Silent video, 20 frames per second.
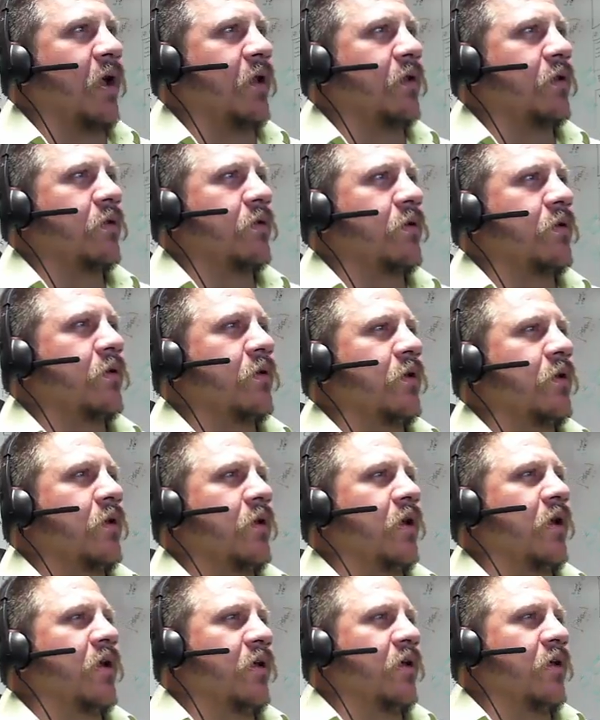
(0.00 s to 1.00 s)
Right.
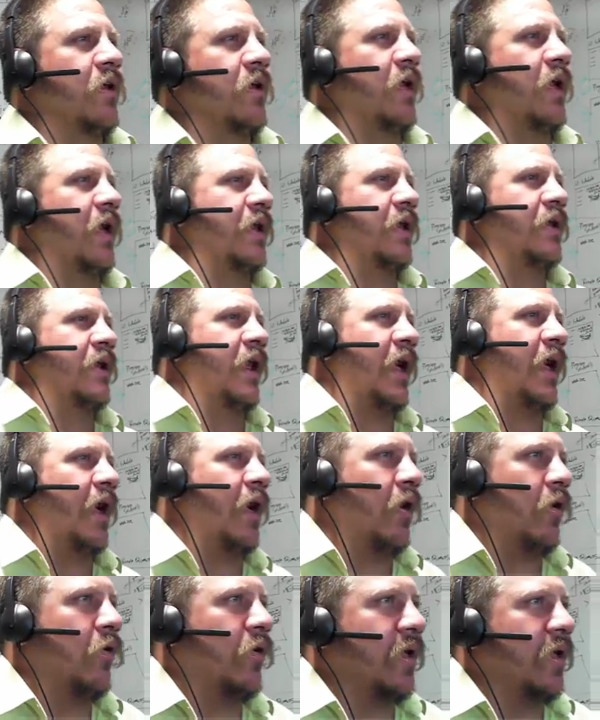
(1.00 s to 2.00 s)

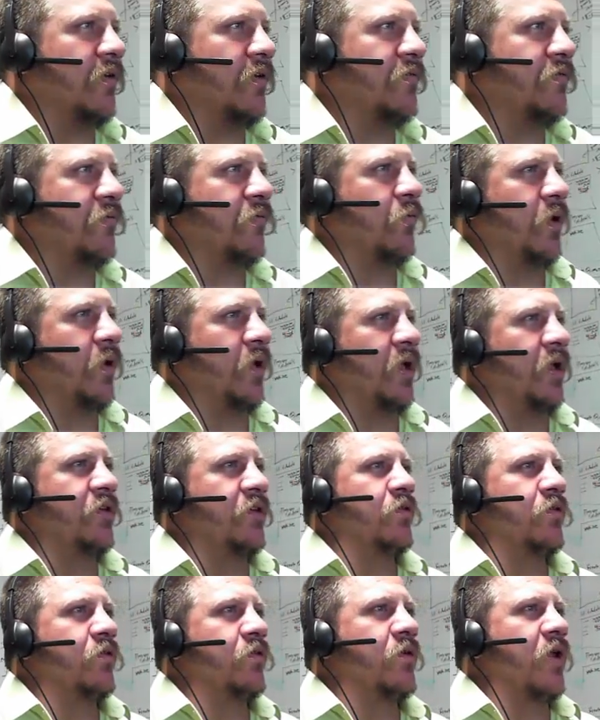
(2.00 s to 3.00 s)
Now, if we
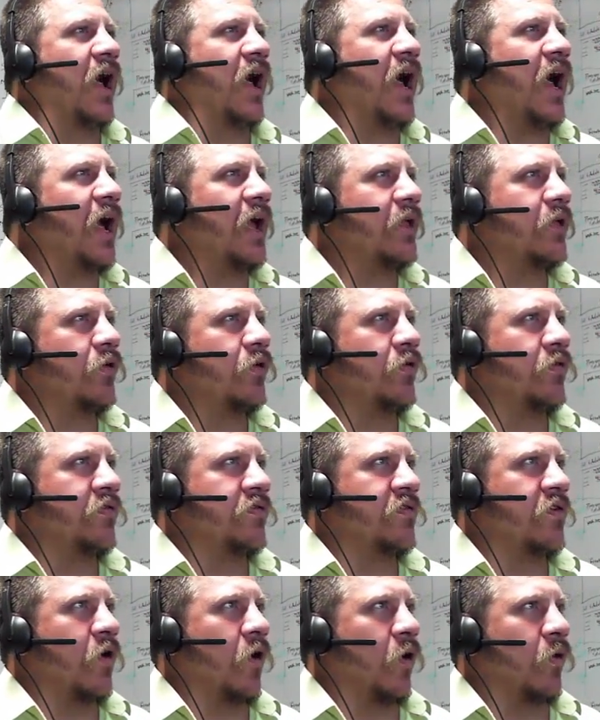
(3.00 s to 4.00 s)
do not
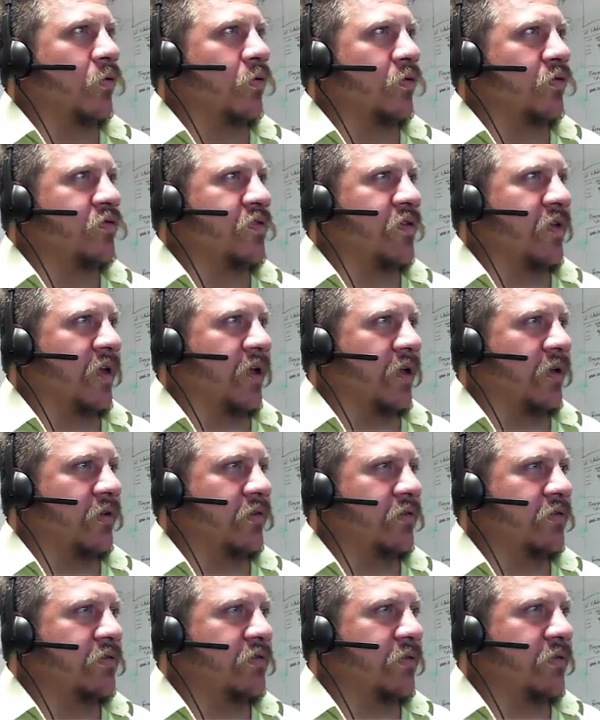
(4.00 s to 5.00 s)
use
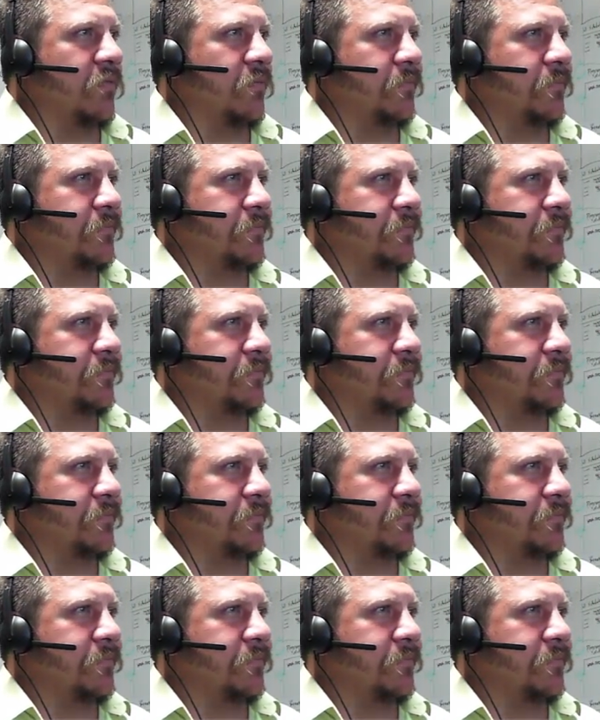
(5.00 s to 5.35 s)
coroutines,